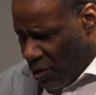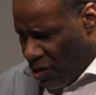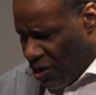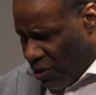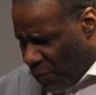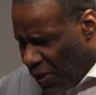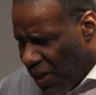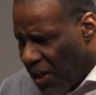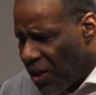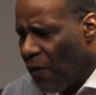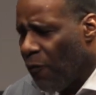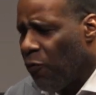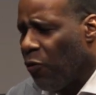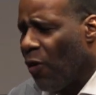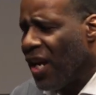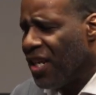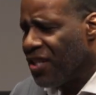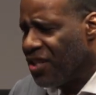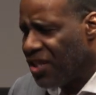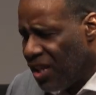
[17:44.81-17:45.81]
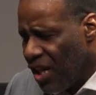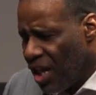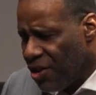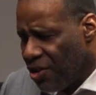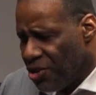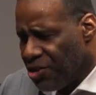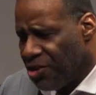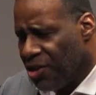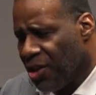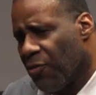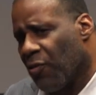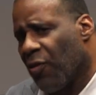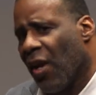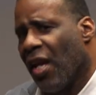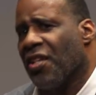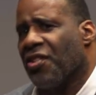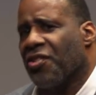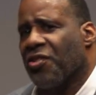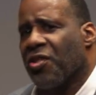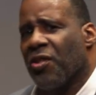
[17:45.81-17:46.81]
Speaking of race, he understood
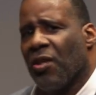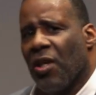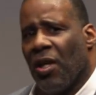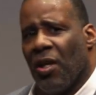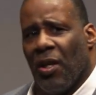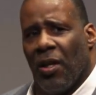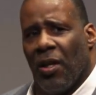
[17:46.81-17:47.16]
race.